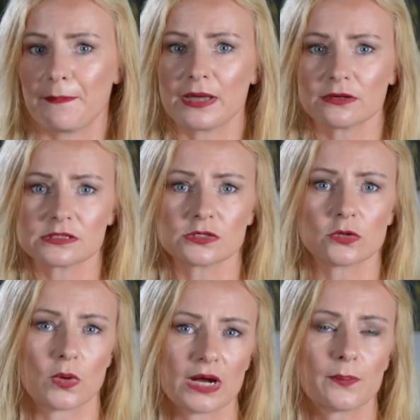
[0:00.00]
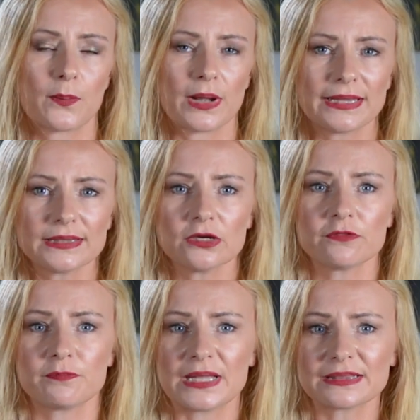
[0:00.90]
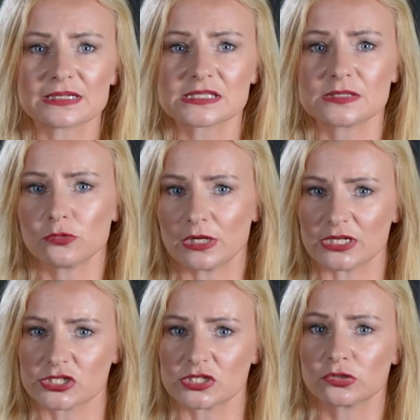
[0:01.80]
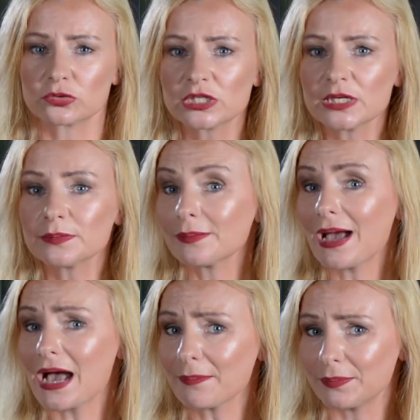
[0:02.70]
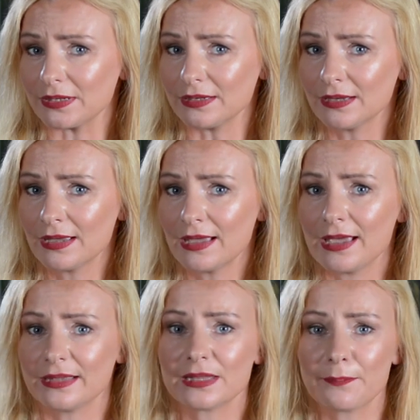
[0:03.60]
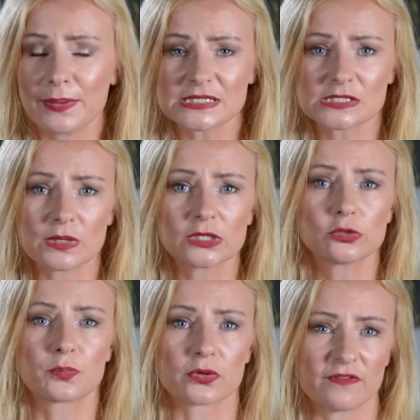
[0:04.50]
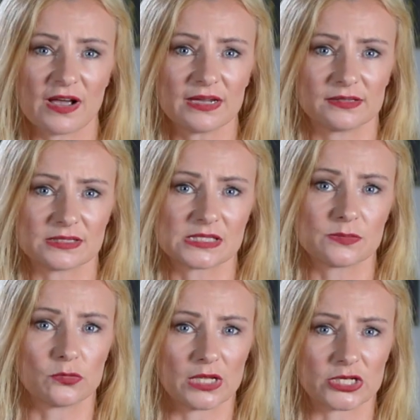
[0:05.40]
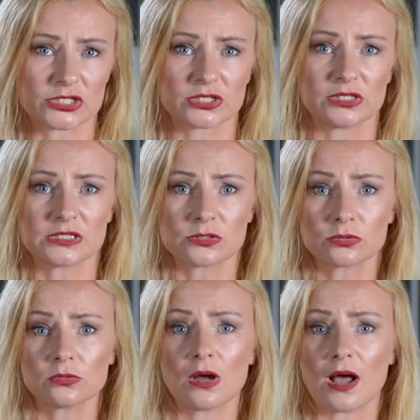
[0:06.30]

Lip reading: Parrots require plenty of mental stimulation to keep them happy, and the best way to provide this stimulation is to